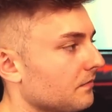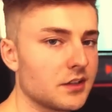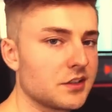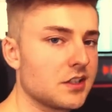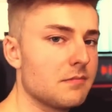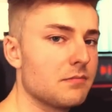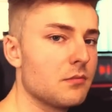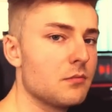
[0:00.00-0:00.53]
a
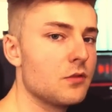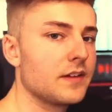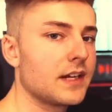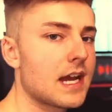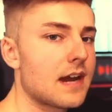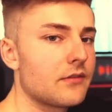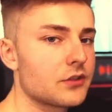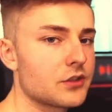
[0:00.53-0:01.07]
simple
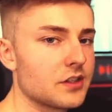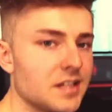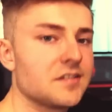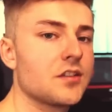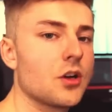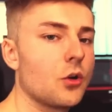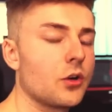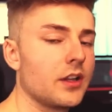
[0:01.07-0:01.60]
moving average is
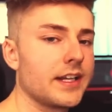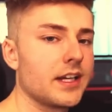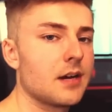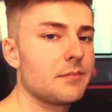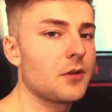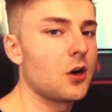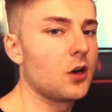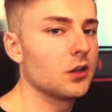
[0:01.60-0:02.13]
totaling
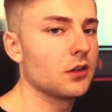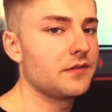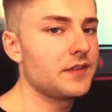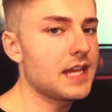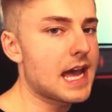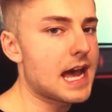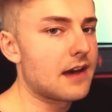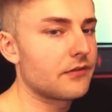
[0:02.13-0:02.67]
up all of
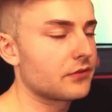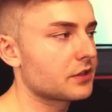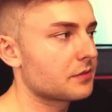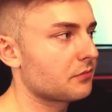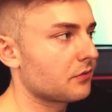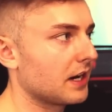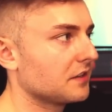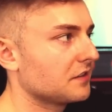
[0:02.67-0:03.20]
the
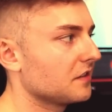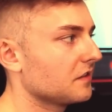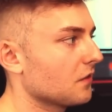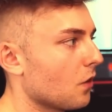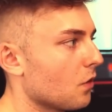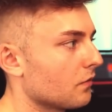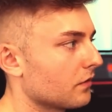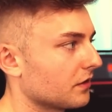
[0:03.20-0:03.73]
average prices
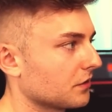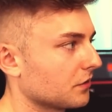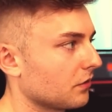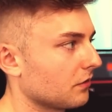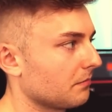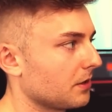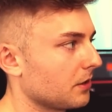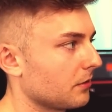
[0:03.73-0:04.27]
over a
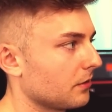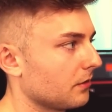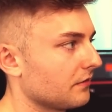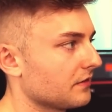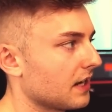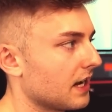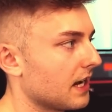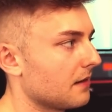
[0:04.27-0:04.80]
certain period
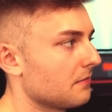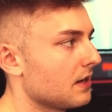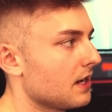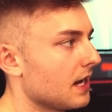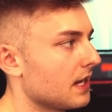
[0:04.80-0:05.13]
of time